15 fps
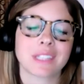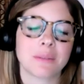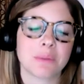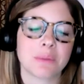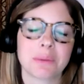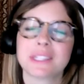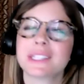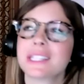
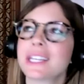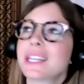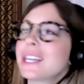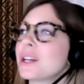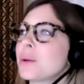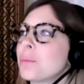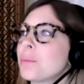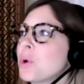Maybe
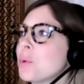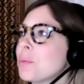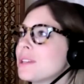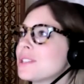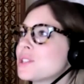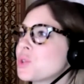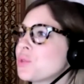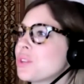taking a
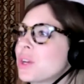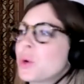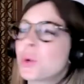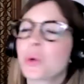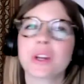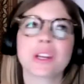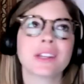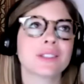moment to
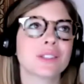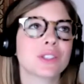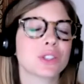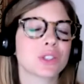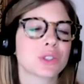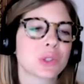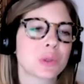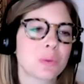reorient your
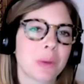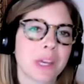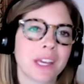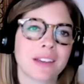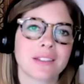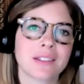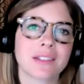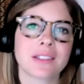
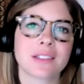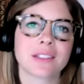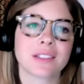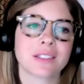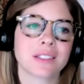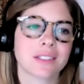space.